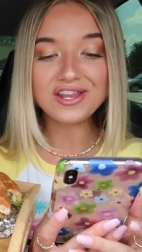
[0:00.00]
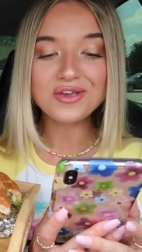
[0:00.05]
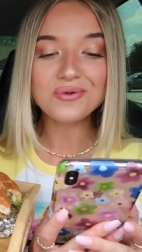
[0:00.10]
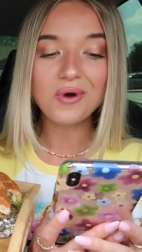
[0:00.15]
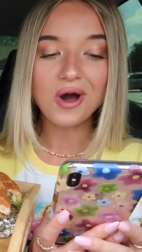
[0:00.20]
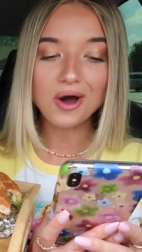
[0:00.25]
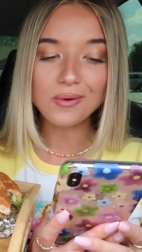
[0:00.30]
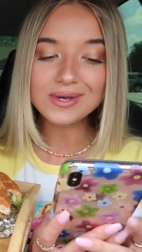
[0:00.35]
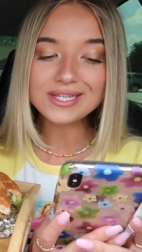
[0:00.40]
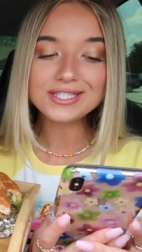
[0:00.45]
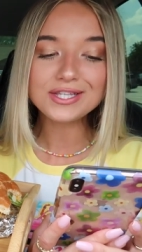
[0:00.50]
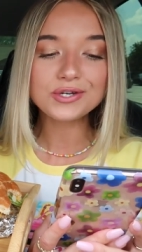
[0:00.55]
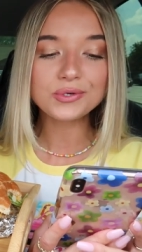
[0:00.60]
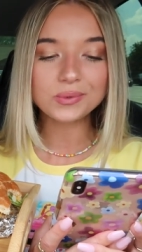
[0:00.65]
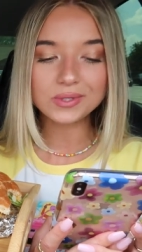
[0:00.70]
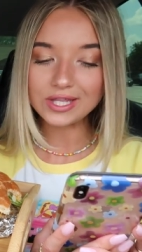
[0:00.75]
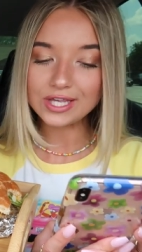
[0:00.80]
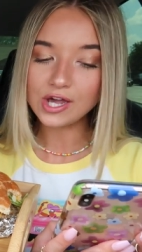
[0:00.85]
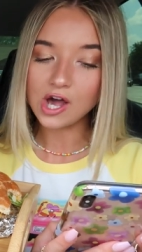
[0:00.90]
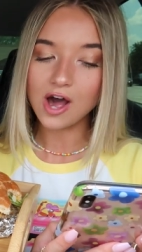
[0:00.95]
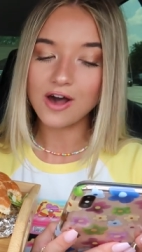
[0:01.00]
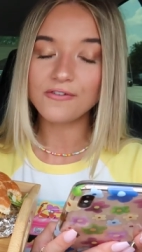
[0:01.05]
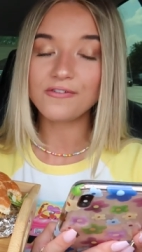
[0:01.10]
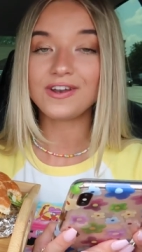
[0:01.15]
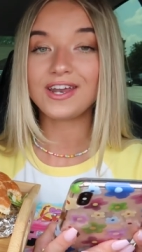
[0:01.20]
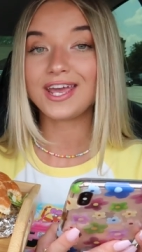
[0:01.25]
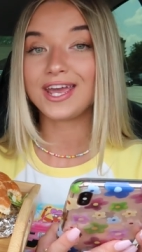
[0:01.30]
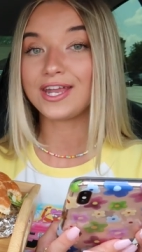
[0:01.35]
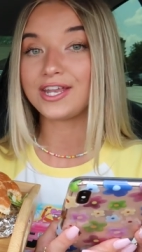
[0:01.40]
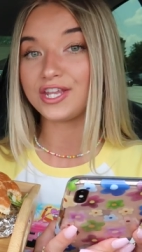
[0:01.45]
You always look really
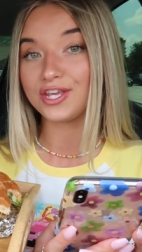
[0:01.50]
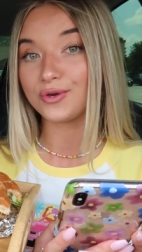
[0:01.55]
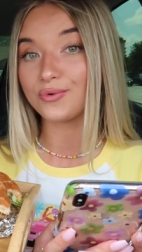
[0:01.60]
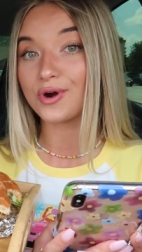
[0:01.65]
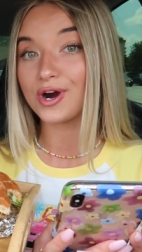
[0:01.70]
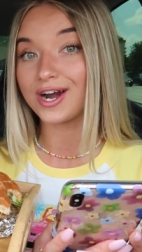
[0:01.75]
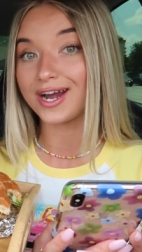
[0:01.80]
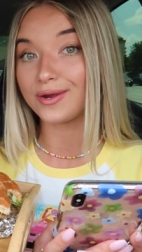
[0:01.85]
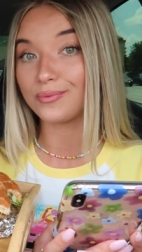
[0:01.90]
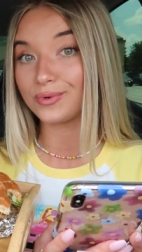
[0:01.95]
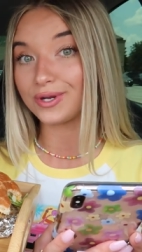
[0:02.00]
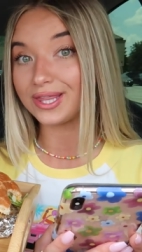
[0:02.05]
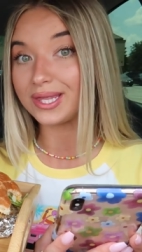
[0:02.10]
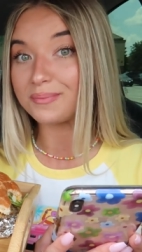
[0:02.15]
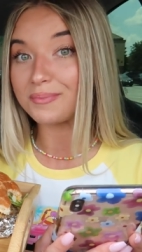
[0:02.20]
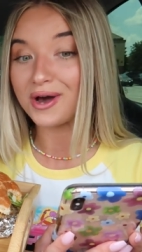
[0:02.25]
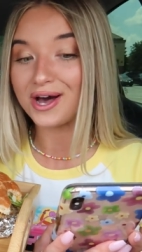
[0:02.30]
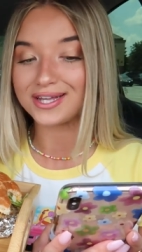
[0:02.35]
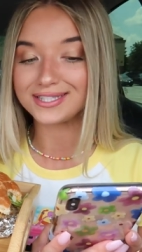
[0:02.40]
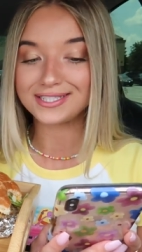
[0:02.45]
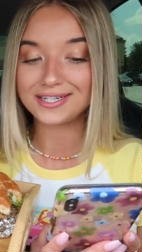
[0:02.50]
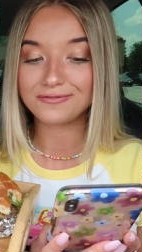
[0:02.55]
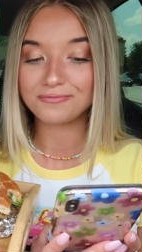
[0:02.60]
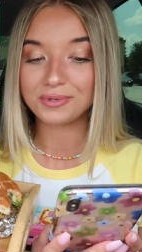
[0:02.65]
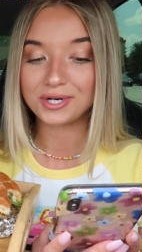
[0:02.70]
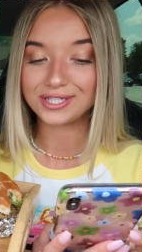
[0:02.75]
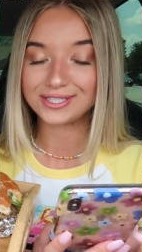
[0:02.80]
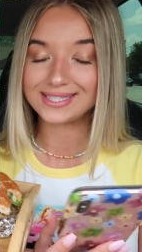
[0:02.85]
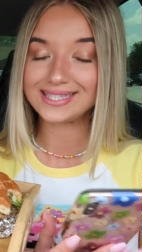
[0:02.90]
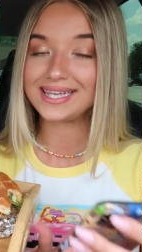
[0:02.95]
confident and you are a really positive
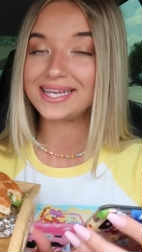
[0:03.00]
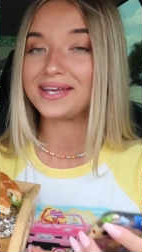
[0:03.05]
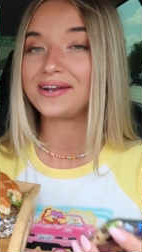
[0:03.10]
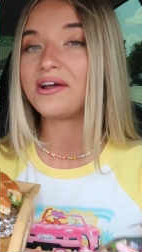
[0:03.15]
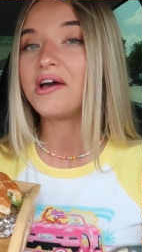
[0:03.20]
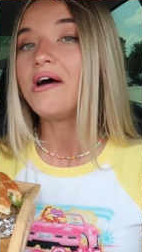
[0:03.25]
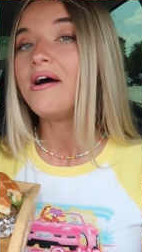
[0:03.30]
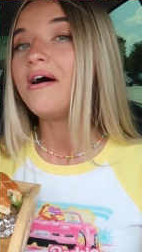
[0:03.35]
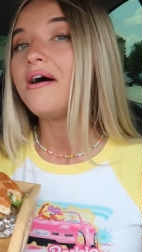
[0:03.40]
person.